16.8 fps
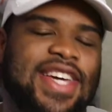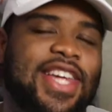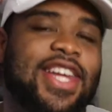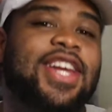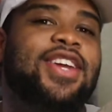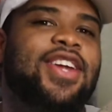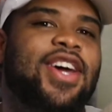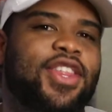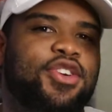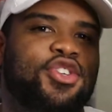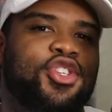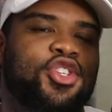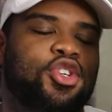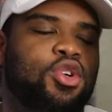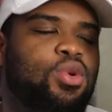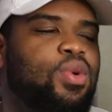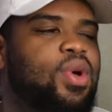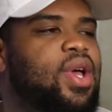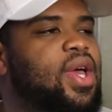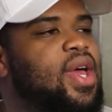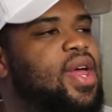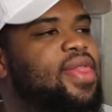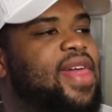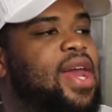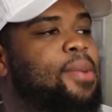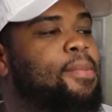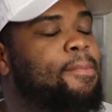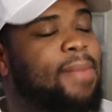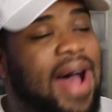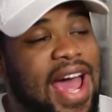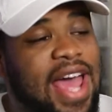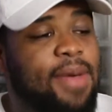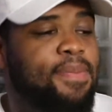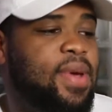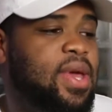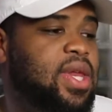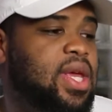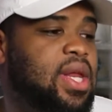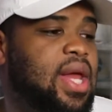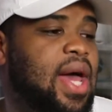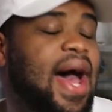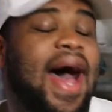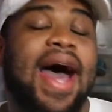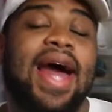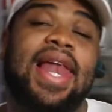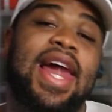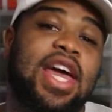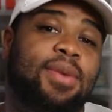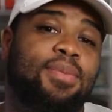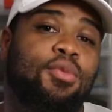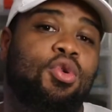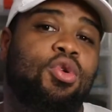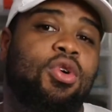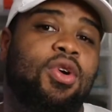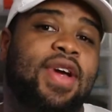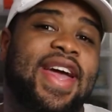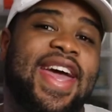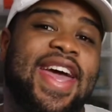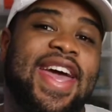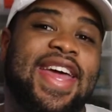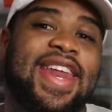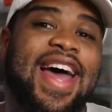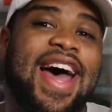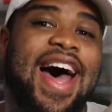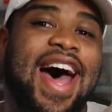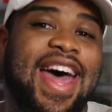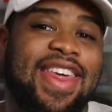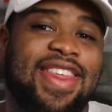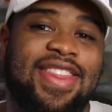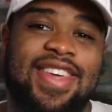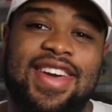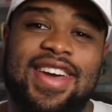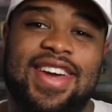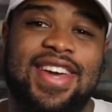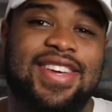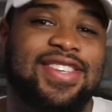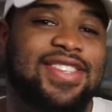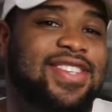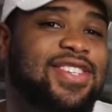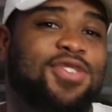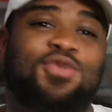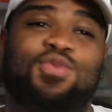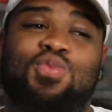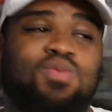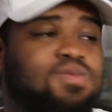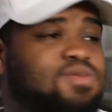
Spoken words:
get another shoe that, in my opinion, I like more and I think is just...